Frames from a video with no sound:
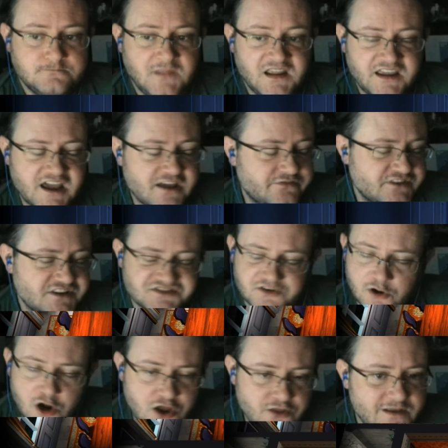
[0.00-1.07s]
Again, these
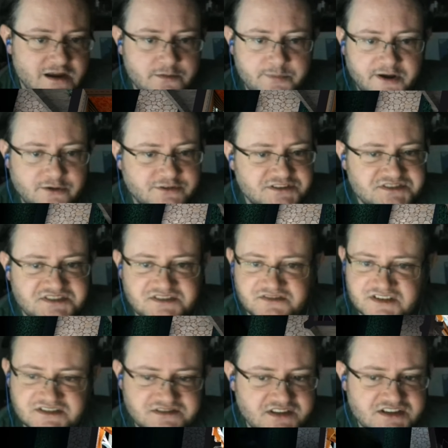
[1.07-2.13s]
are online opponents.
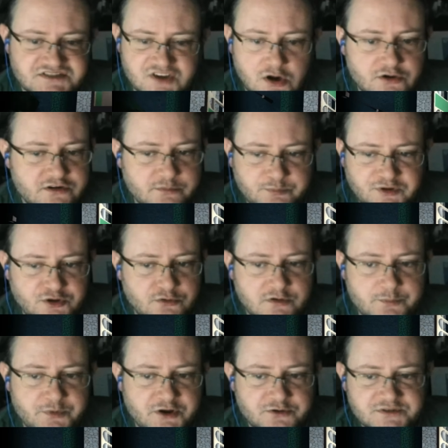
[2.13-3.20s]
These aren't computer
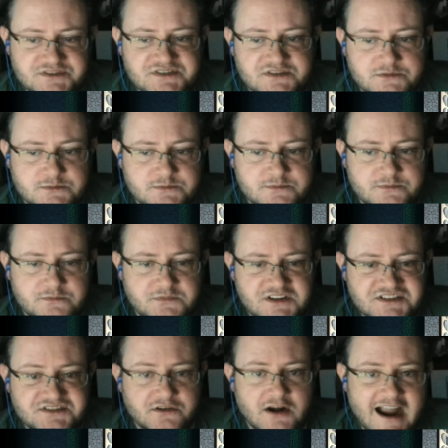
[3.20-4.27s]
opponents.
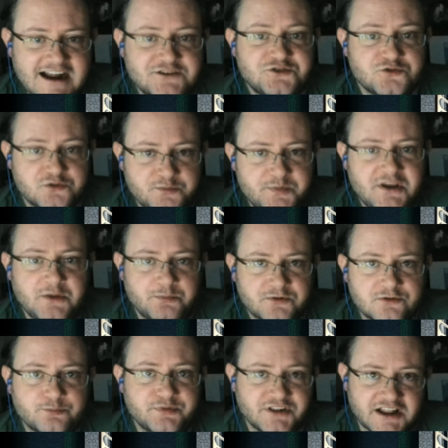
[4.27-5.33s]
These are actual
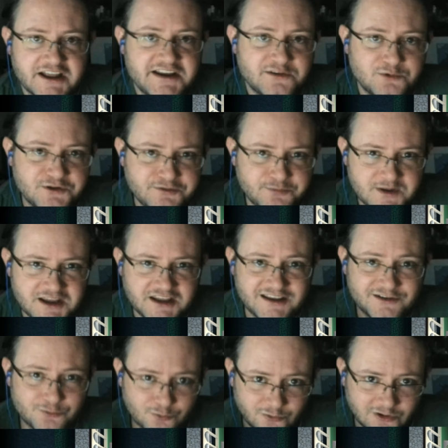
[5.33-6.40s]
people playing with
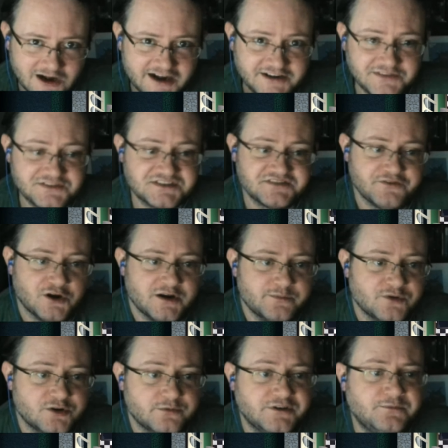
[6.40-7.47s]
me right at this very
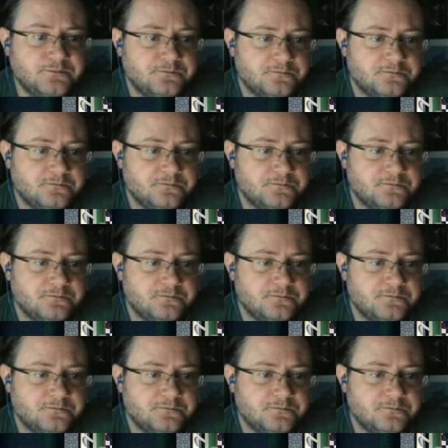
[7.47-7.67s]
moment.